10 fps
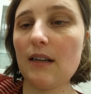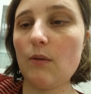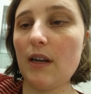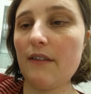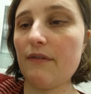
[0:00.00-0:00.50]
they're
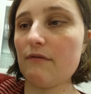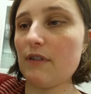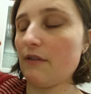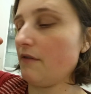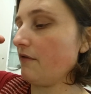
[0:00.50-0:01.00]
quite a
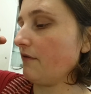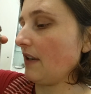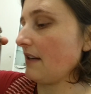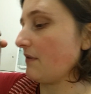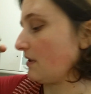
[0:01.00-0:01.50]
real
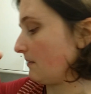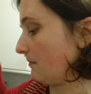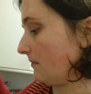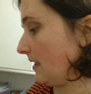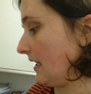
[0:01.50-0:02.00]

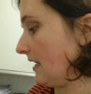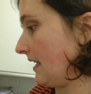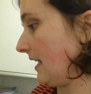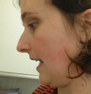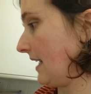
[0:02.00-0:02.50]
flavoursome
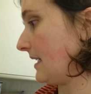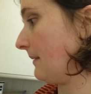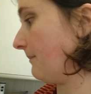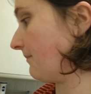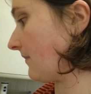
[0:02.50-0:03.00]
hit.